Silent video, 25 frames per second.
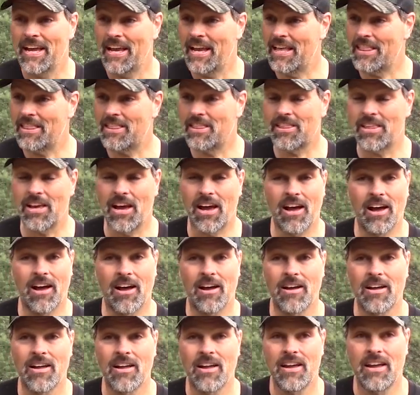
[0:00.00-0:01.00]
it
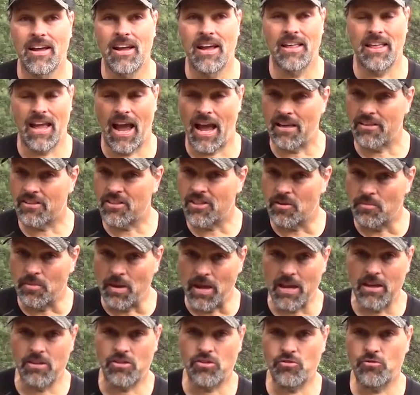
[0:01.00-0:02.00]
has some
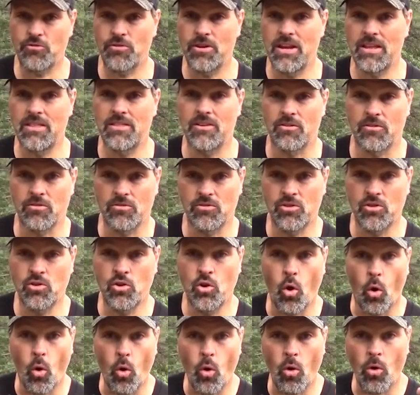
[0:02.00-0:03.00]
history. There's
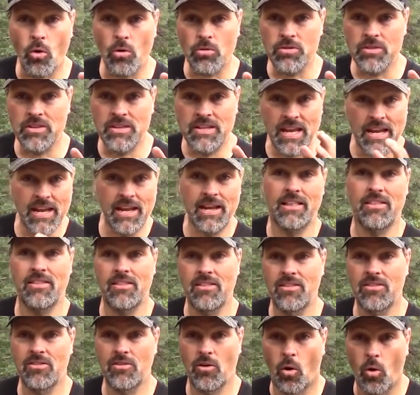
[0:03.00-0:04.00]
gold
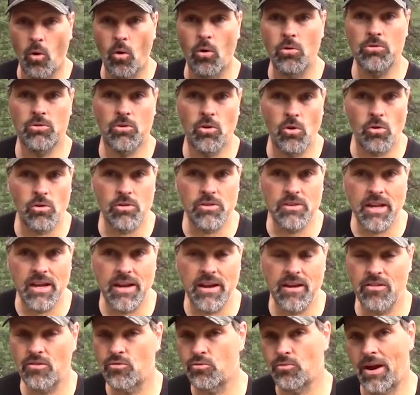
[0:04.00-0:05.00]
diggings, old gold
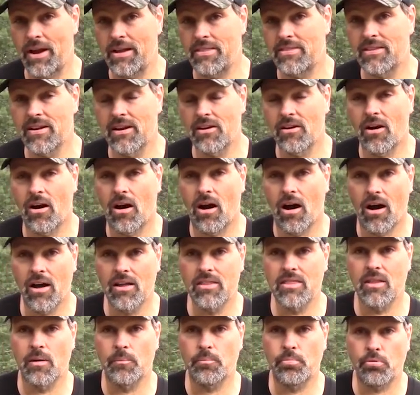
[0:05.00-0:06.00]
diggings right there
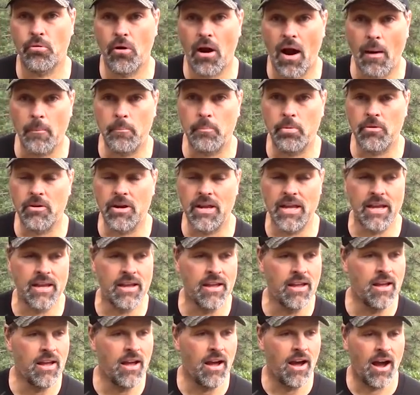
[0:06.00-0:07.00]
on the property.
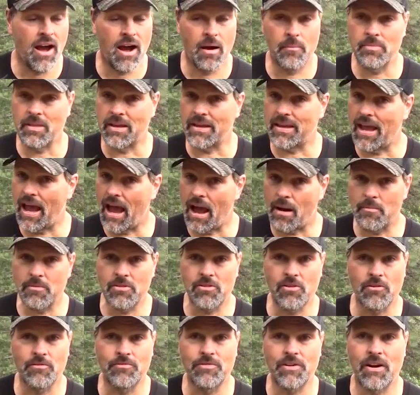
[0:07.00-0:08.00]
The
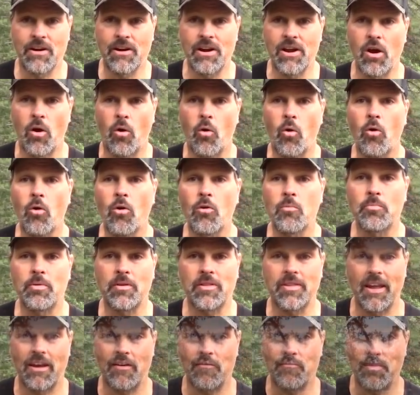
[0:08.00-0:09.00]
cabins are very old,
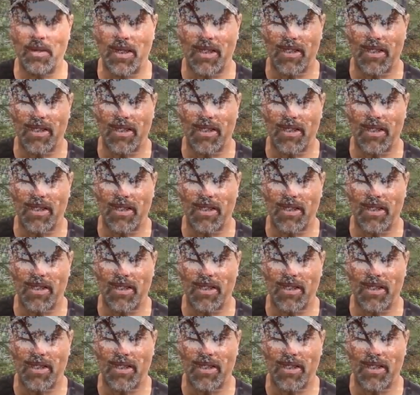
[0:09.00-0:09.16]
but they've